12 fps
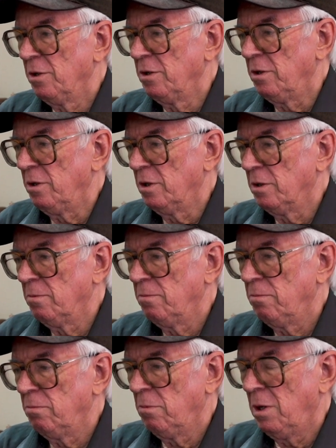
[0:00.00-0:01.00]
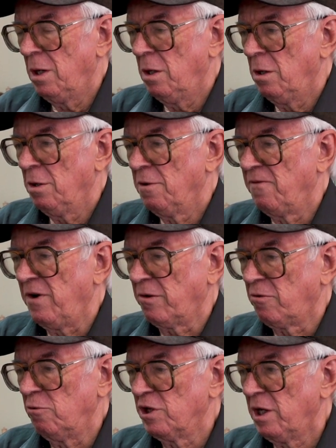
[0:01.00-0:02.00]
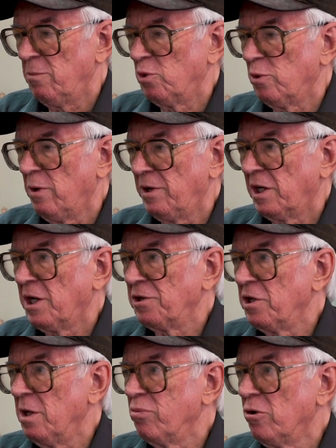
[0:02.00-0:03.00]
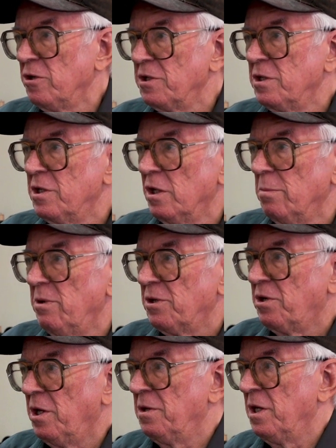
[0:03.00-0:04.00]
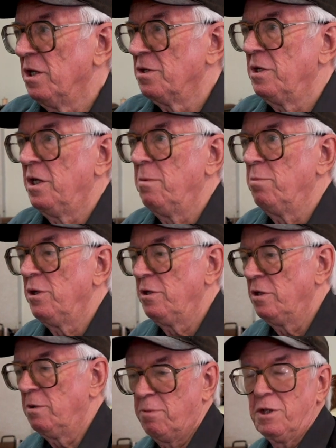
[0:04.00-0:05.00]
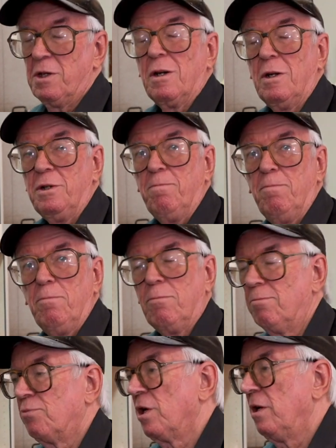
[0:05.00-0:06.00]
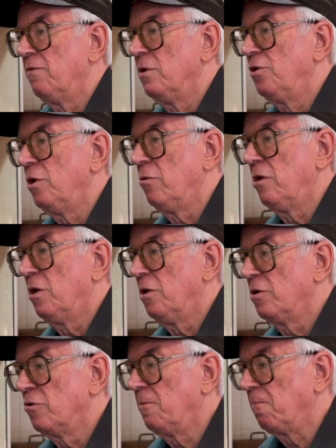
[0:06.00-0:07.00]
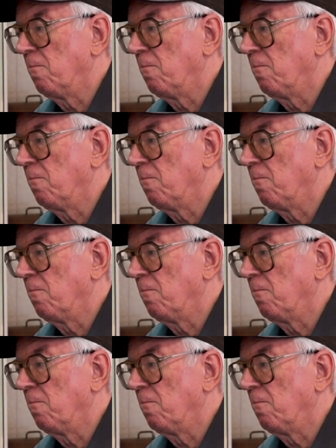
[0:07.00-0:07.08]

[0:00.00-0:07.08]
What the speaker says: The factory was able to undercut their price and sell about 10,000 handpieces, basically saved the shearing industry.